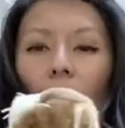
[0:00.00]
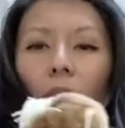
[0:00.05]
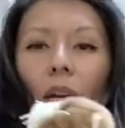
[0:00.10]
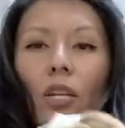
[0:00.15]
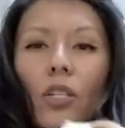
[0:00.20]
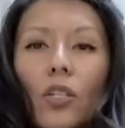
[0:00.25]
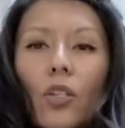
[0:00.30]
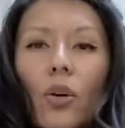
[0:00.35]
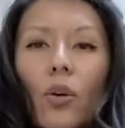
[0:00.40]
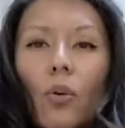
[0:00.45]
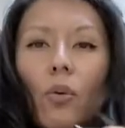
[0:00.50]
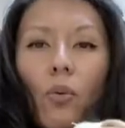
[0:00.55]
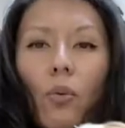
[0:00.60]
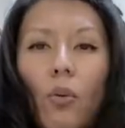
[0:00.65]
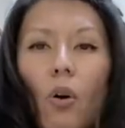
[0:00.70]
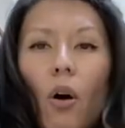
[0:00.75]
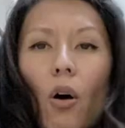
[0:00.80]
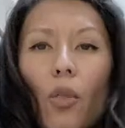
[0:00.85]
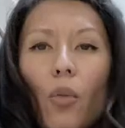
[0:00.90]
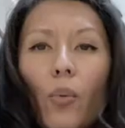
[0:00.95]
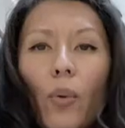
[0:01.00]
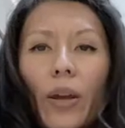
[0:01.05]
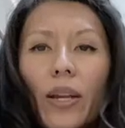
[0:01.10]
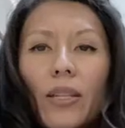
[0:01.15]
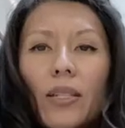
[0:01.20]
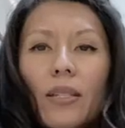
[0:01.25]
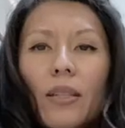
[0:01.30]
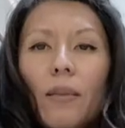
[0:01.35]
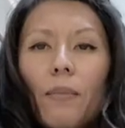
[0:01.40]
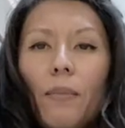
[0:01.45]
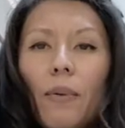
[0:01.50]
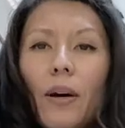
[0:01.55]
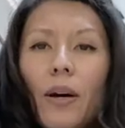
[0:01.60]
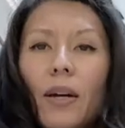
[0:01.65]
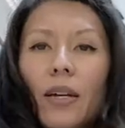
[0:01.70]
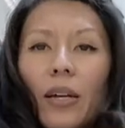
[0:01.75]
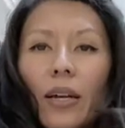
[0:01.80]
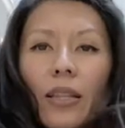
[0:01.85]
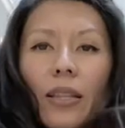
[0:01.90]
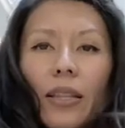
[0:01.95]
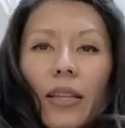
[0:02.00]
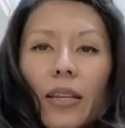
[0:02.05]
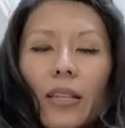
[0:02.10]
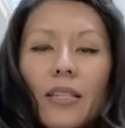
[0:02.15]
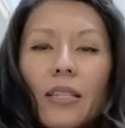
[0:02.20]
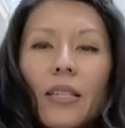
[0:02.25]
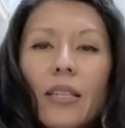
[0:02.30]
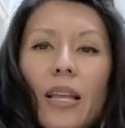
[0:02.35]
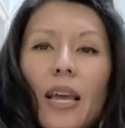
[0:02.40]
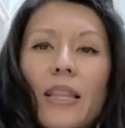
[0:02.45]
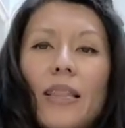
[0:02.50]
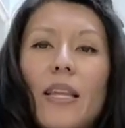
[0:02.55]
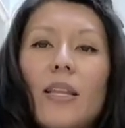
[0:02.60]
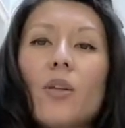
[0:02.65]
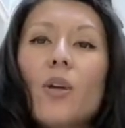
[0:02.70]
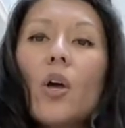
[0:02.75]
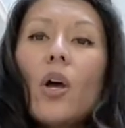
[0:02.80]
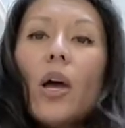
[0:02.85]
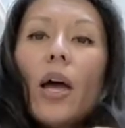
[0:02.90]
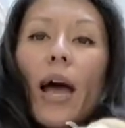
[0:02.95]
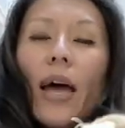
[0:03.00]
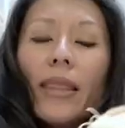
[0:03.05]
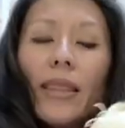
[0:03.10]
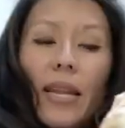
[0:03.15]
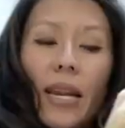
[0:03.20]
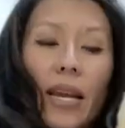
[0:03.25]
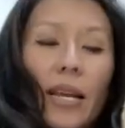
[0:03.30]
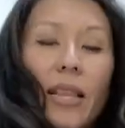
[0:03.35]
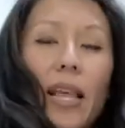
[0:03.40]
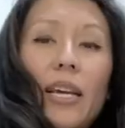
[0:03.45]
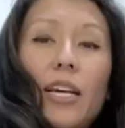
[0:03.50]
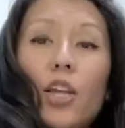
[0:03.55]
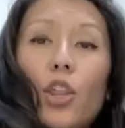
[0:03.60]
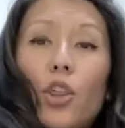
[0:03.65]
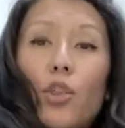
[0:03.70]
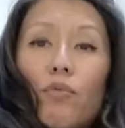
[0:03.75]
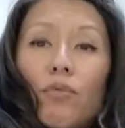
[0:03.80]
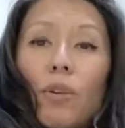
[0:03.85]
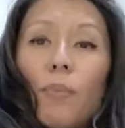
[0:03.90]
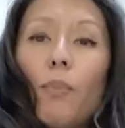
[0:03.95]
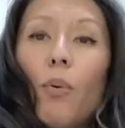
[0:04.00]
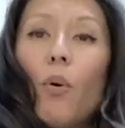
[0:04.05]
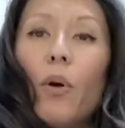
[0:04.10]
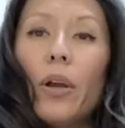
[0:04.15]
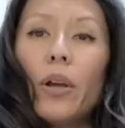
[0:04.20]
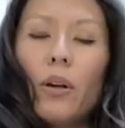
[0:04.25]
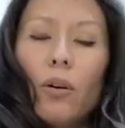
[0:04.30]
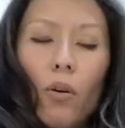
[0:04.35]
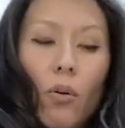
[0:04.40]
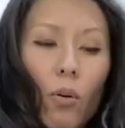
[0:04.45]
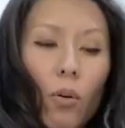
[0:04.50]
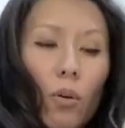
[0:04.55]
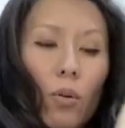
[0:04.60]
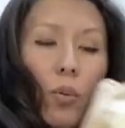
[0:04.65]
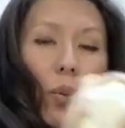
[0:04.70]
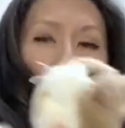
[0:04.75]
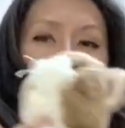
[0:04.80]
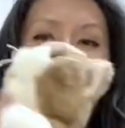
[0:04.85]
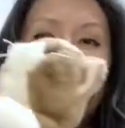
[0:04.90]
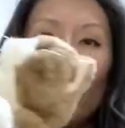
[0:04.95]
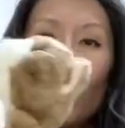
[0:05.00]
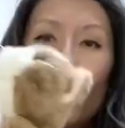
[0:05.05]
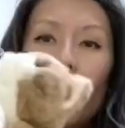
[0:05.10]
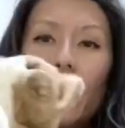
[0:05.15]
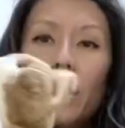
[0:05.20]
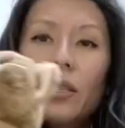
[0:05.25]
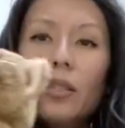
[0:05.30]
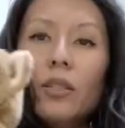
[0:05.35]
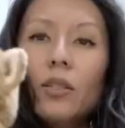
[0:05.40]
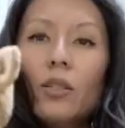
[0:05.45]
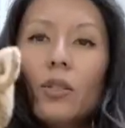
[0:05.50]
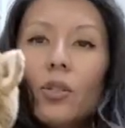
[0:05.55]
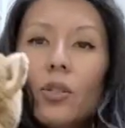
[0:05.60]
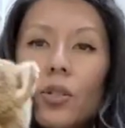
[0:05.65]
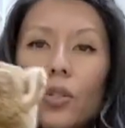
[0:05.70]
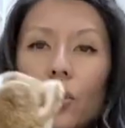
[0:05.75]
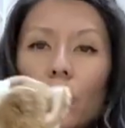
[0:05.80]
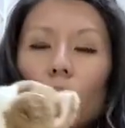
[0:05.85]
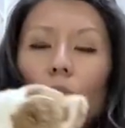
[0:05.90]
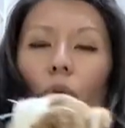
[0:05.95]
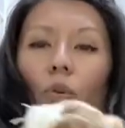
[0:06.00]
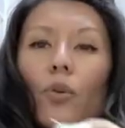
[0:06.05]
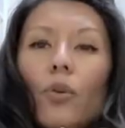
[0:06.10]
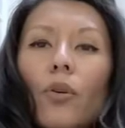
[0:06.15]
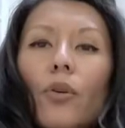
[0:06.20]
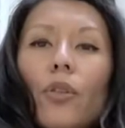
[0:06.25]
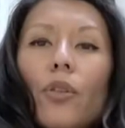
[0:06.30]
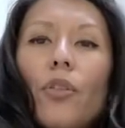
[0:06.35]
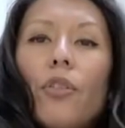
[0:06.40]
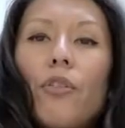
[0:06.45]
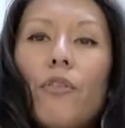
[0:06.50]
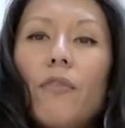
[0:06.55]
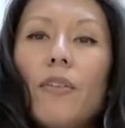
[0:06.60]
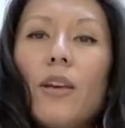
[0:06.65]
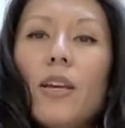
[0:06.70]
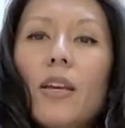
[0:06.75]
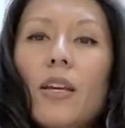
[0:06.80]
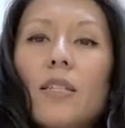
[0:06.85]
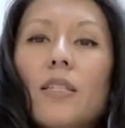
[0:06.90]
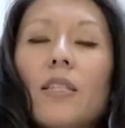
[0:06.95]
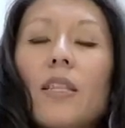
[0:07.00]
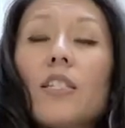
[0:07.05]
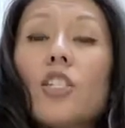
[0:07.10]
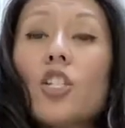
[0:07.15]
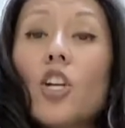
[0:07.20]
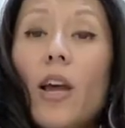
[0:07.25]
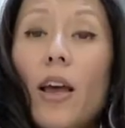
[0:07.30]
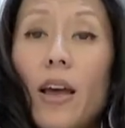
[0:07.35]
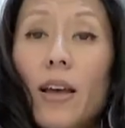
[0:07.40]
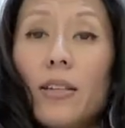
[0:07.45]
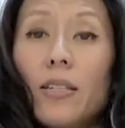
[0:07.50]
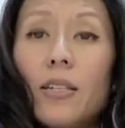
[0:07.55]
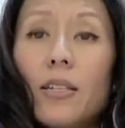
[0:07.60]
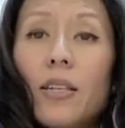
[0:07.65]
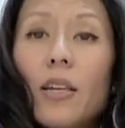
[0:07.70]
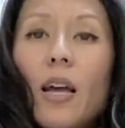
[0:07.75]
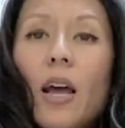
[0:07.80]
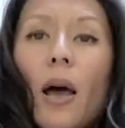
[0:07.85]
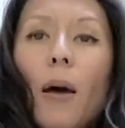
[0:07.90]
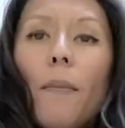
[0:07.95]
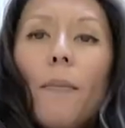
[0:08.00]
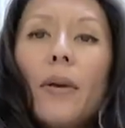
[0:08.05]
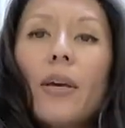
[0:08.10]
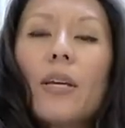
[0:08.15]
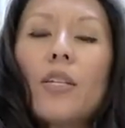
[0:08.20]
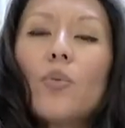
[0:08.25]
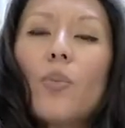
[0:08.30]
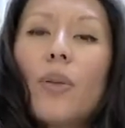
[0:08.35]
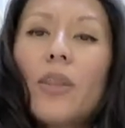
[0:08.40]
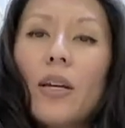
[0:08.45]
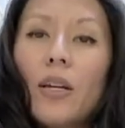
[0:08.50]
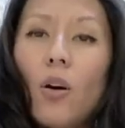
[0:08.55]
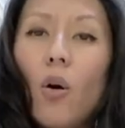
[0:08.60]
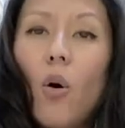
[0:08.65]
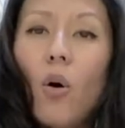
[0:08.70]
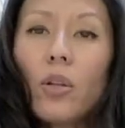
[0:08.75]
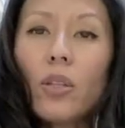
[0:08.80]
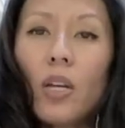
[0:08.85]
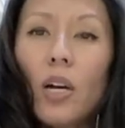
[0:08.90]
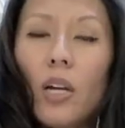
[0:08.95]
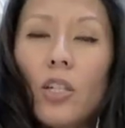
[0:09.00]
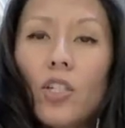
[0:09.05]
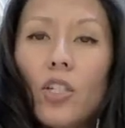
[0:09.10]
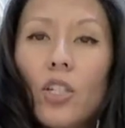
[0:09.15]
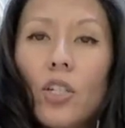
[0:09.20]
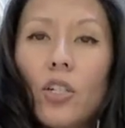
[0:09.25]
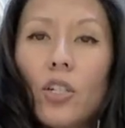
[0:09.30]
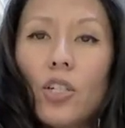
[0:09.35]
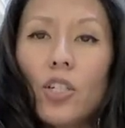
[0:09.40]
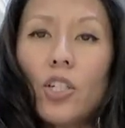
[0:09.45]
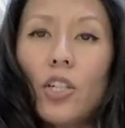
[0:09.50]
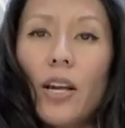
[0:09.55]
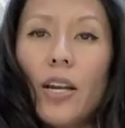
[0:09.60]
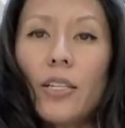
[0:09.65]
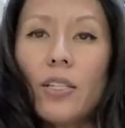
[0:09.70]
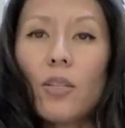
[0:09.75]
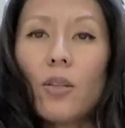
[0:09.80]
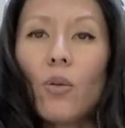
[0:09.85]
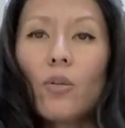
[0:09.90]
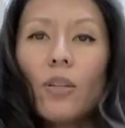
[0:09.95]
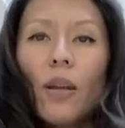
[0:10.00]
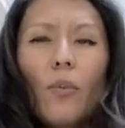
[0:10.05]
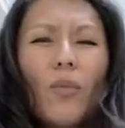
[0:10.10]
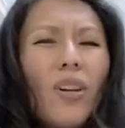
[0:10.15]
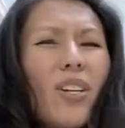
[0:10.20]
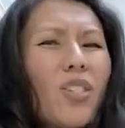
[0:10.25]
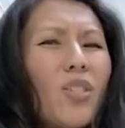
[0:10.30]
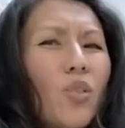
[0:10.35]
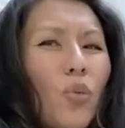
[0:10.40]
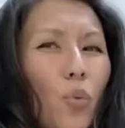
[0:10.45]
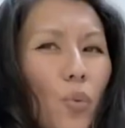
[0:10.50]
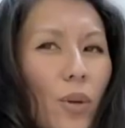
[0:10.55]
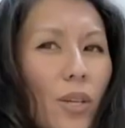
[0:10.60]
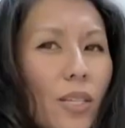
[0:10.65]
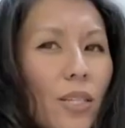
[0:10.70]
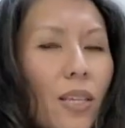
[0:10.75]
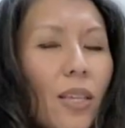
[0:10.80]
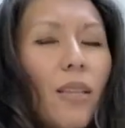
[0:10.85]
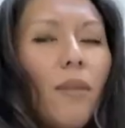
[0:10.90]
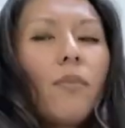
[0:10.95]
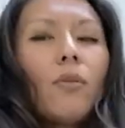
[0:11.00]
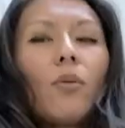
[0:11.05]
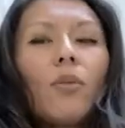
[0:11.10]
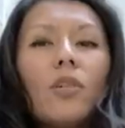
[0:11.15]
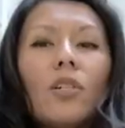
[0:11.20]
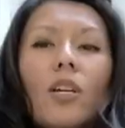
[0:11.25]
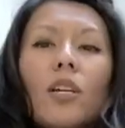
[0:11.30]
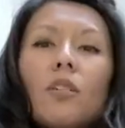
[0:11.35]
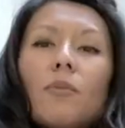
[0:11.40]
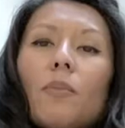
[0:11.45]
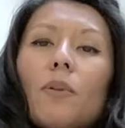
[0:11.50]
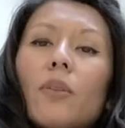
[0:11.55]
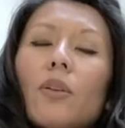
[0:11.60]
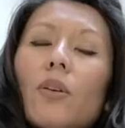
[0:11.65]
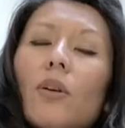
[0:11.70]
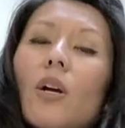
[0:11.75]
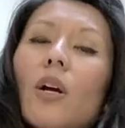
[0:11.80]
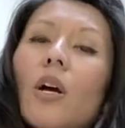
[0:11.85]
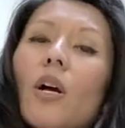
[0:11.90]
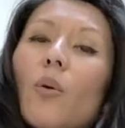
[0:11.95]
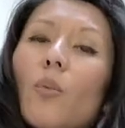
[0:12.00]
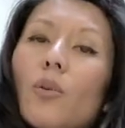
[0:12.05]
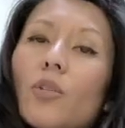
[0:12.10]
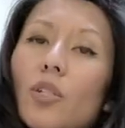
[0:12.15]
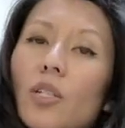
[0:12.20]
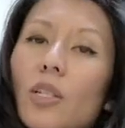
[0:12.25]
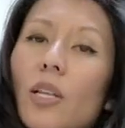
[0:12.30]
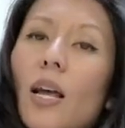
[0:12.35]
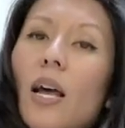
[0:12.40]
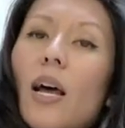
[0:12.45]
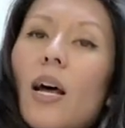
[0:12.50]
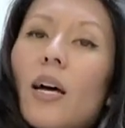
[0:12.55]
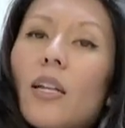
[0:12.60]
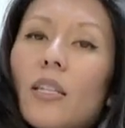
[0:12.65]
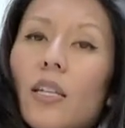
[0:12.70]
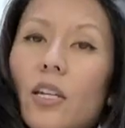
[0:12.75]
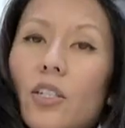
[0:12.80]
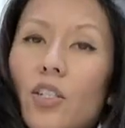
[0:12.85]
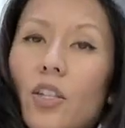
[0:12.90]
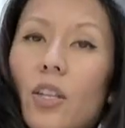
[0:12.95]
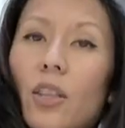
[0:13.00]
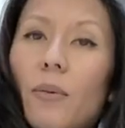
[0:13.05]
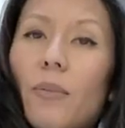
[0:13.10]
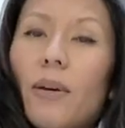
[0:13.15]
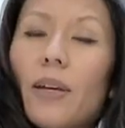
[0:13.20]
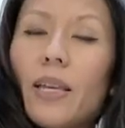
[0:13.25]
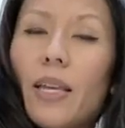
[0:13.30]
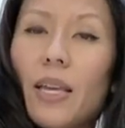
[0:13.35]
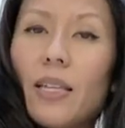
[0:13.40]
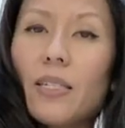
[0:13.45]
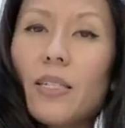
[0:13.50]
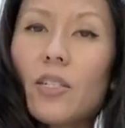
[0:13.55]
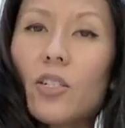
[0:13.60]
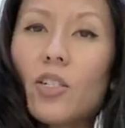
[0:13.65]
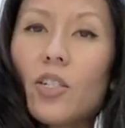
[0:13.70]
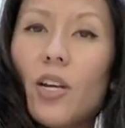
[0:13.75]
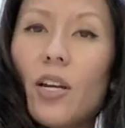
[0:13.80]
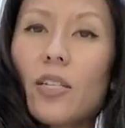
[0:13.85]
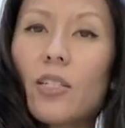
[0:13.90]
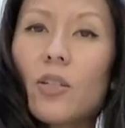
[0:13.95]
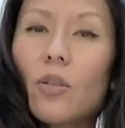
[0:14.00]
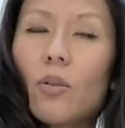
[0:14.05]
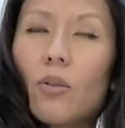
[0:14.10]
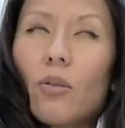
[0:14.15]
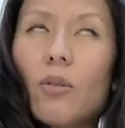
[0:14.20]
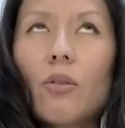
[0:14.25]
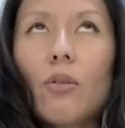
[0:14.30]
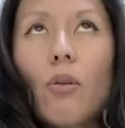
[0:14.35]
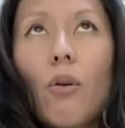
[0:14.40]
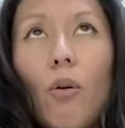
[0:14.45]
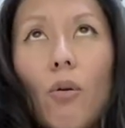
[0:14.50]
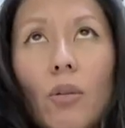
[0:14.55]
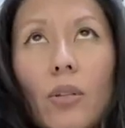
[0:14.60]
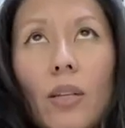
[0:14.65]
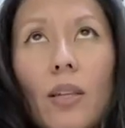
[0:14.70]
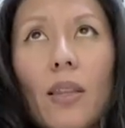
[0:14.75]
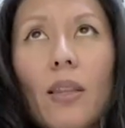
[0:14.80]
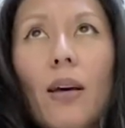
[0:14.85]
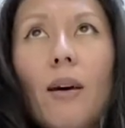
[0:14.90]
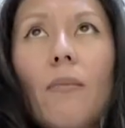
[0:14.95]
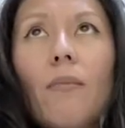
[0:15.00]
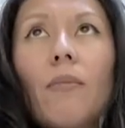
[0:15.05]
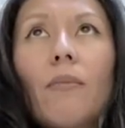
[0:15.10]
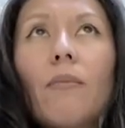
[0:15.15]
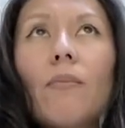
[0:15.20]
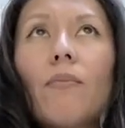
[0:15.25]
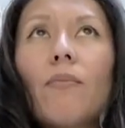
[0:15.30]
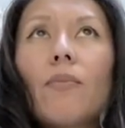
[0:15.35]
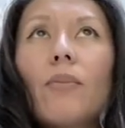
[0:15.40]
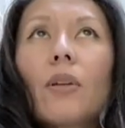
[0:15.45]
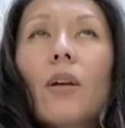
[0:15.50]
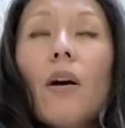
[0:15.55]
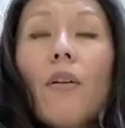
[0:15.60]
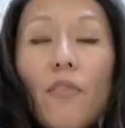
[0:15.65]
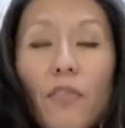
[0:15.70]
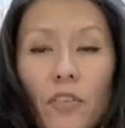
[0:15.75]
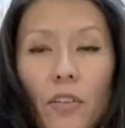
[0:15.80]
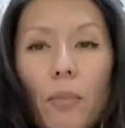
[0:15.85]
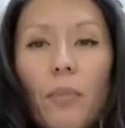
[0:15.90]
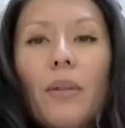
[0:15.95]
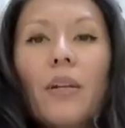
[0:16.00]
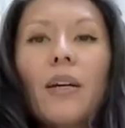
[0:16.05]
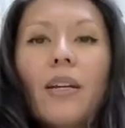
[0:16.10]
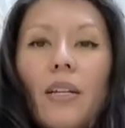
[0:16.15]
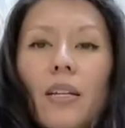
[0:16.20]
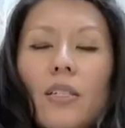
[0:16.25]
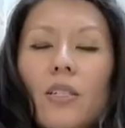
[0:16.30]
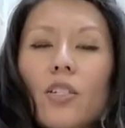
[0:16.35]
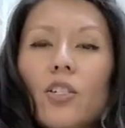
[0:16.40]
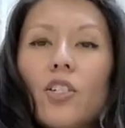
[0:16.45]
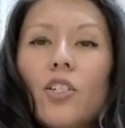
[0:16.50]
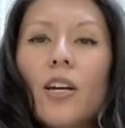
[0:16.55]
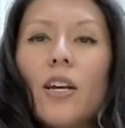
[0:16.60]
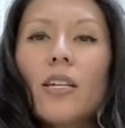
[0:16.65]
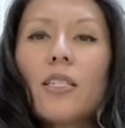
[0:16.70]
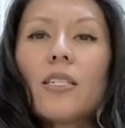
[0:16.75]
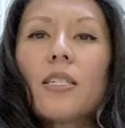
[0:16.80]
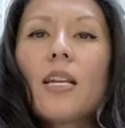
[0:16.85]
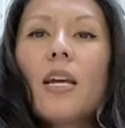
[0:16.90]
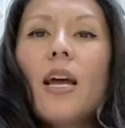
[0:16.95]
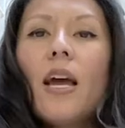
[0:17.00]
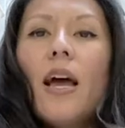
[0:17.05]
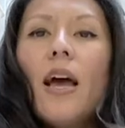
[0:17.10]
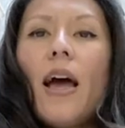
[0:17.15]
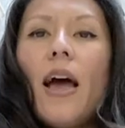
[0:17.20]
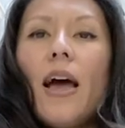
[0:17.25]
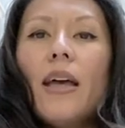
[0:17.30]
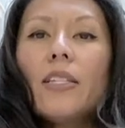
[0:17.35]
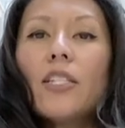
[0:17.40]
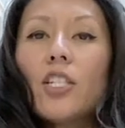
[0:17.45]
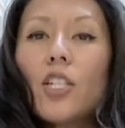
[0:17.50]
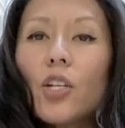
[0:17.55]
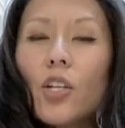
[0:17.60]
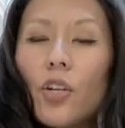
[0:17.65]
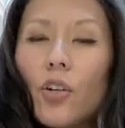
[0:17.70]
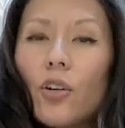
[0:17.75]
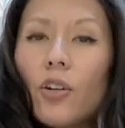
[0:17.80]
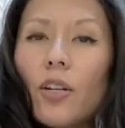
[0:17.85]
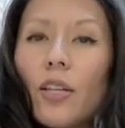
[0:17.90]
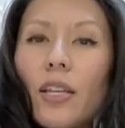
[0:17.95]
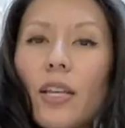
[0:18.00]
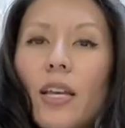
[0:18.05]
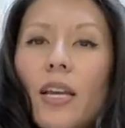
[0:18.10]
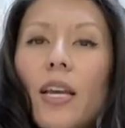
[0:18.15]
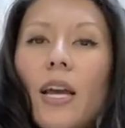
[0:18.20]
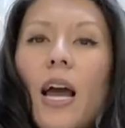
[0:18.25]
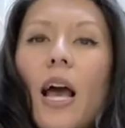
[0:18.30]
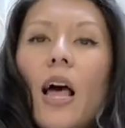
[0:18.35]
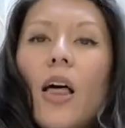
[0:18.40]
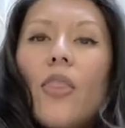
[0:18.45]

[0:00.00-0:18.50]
So all the weight is in the butt and this, and then I like a 3-point hold where 1, 2, 3 is the chest, because when they're touching your chest the whole time, we're not squeezing them to our chest, but we're just touching them against our chest or holding them comfortably against our chest and securely.